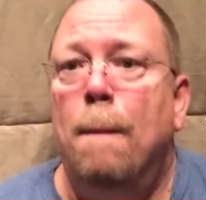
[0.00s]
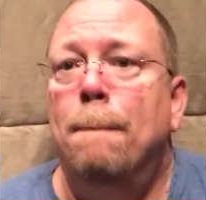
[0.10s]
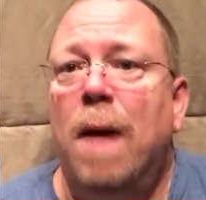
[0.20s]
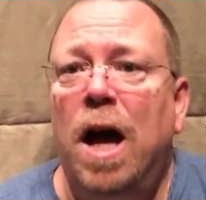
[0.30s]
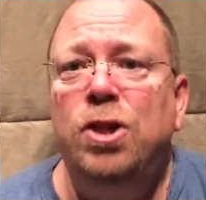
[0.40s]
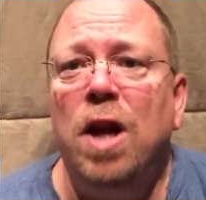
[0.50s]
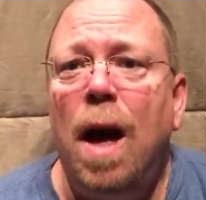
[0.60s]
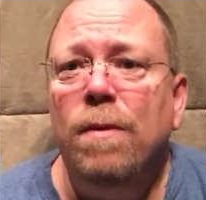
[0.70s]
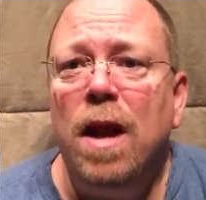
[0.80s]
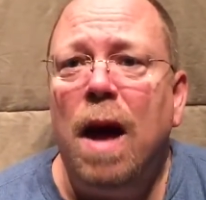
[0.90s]
My
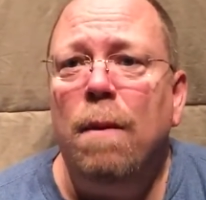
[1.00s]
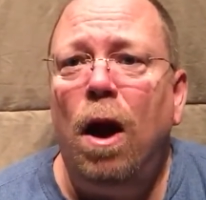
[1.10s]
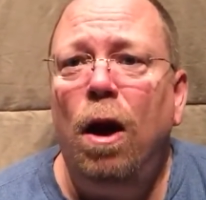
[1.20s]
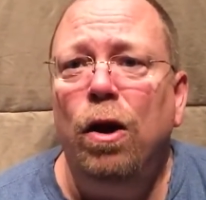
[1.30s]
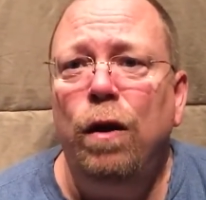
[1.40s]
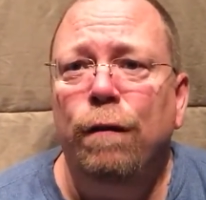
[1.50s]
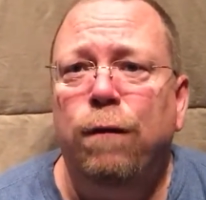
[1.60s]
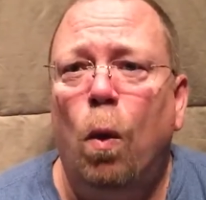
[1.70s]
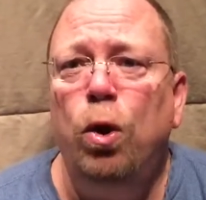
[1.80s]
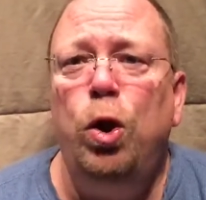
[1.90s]
job that I'm hiring you
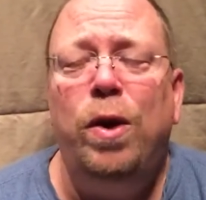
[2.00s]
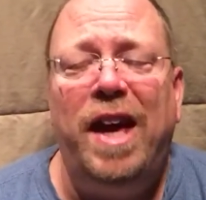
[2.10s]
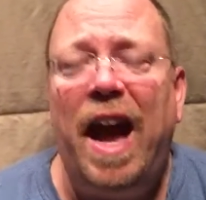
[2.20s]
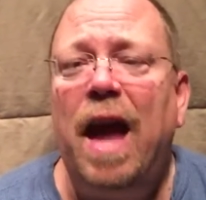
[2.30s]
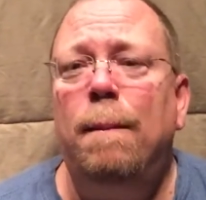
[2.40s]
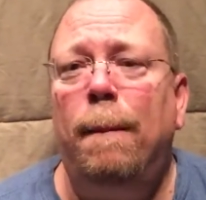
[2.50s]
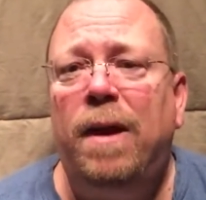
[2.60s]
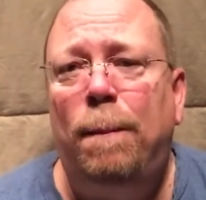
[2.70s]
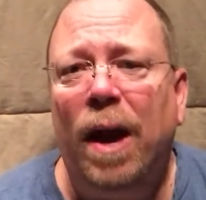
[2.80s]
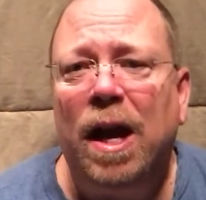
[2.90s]
for, you can't
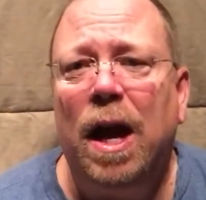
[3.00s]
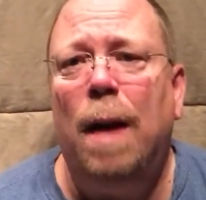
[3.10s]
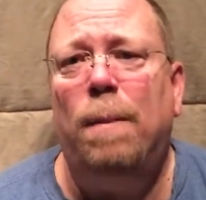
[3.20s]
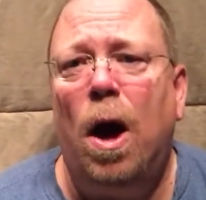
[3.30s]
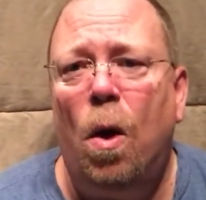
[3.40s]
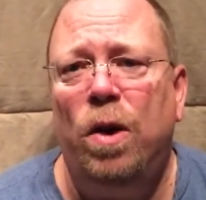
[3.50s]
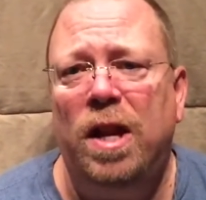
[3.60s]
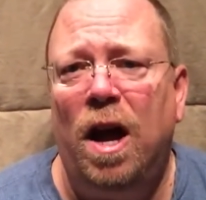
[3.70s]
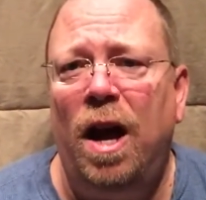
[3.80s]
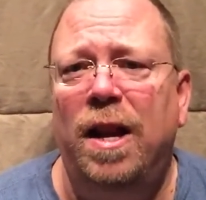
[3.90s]
pick up on
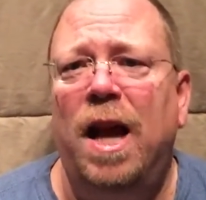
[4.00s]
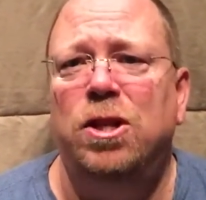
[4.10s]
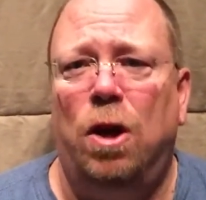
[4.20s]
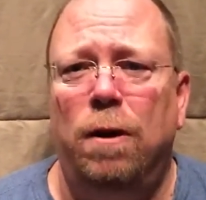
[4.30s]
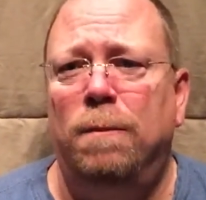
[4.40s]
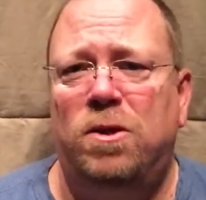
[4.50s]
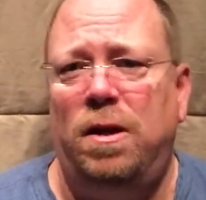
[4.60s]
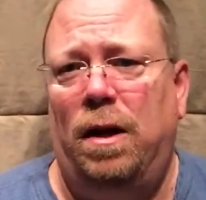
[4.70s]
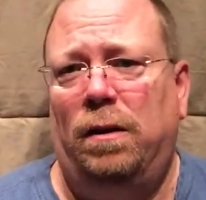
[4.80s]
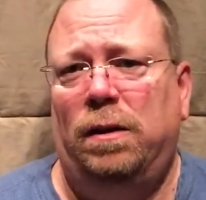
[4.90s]
in 90 days
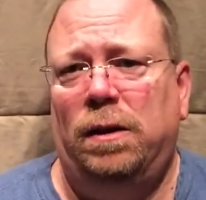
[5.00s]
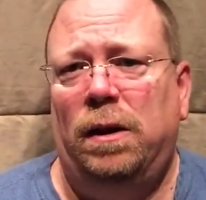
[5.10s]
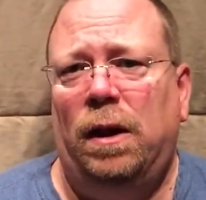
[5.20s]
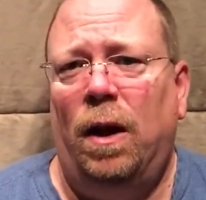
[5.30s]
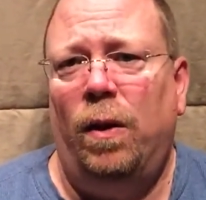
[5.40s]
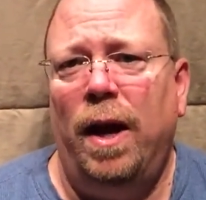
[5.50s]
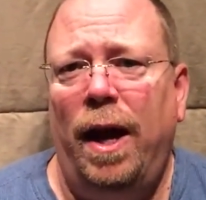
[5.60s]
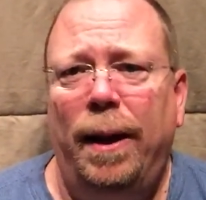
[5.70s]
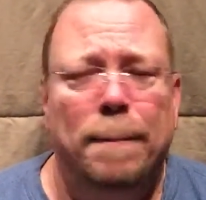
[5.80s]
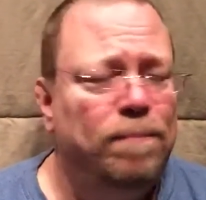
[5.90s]
100%.
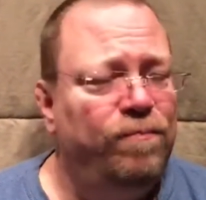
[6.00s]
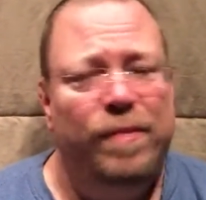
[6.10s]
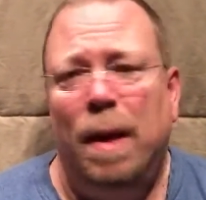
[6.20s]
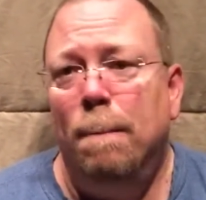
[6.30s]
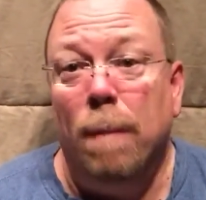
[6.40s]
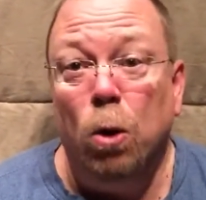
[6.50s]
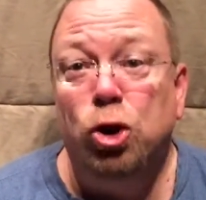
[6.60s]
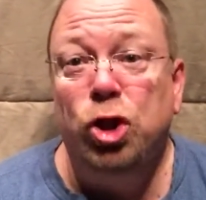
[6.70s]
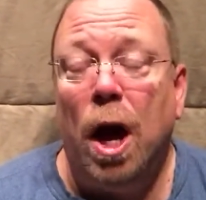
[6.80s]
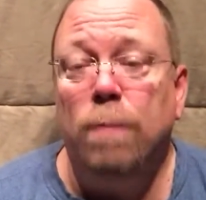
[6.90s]
Okay?
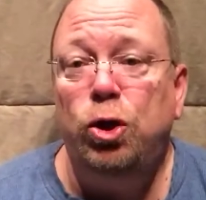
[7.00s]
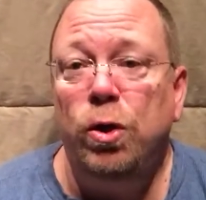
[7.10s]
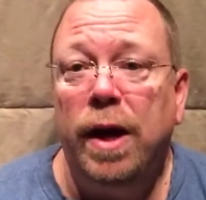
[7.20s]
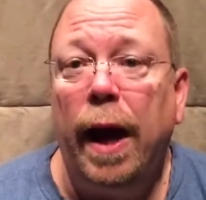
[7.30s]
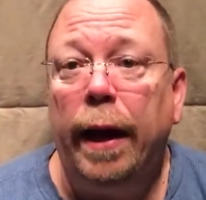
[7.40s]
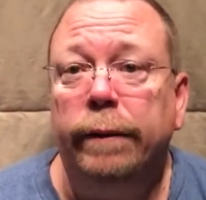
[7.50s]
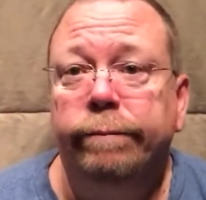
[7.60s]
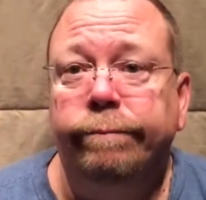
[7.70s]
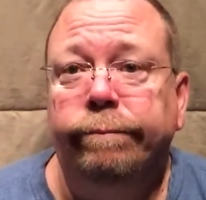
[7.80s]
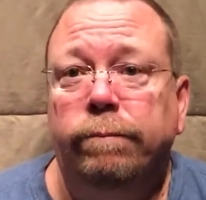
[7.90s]
Most jobs you can't.
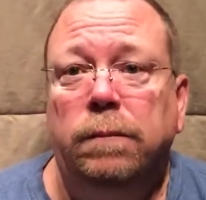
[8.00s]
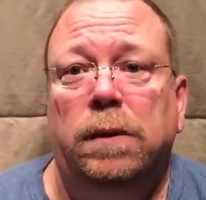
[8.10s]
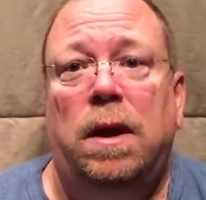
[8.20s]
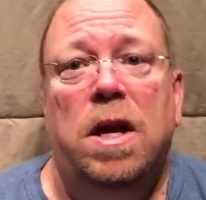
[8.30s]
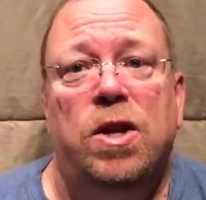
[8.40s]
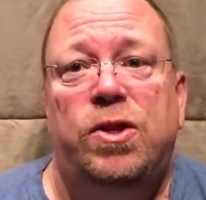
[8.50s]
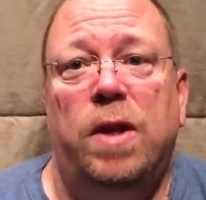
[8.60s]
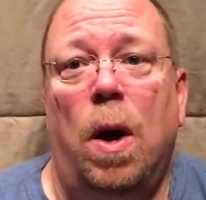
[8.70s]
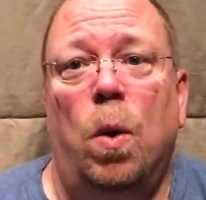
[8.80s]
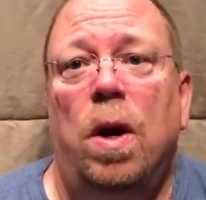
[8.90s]

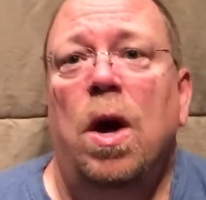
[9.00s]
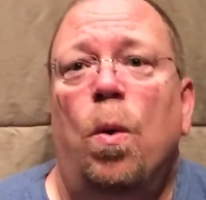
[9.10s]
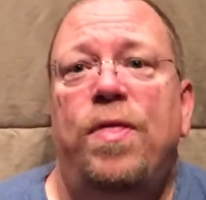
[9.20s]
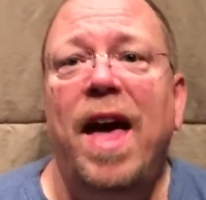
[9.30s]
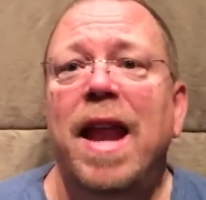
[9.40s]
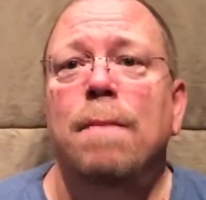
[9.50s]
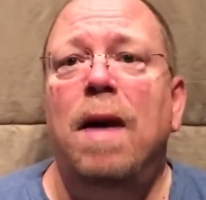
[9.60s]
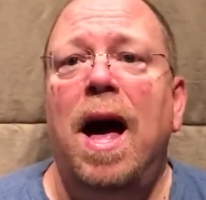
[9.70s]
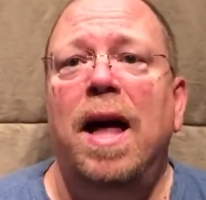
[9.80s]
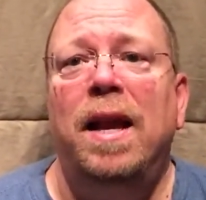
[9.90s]
So, with that in
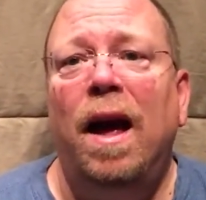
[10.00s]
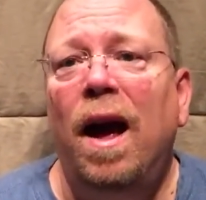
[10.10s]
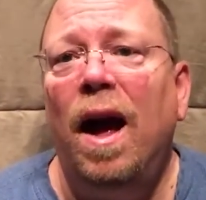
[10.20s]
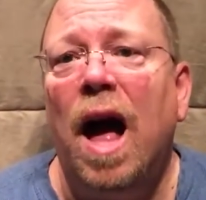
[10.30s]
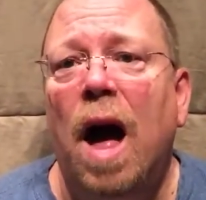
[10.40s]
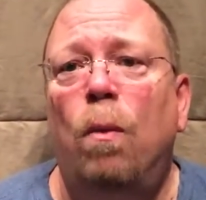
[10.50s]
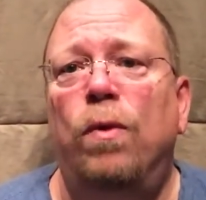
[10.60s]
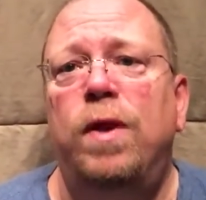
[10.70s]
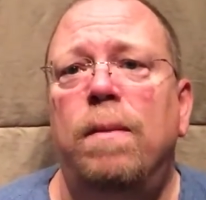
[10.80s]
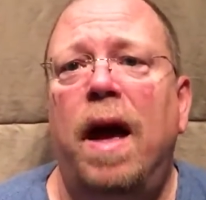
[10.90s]
mind, I
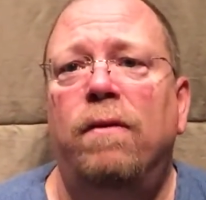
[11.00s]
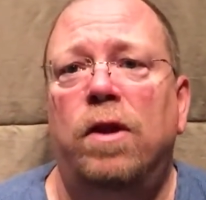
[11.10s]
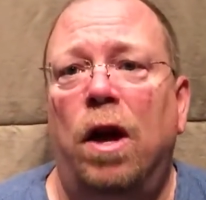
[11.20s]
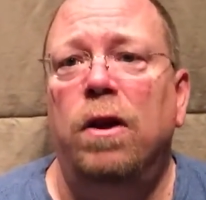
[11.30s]
want them to have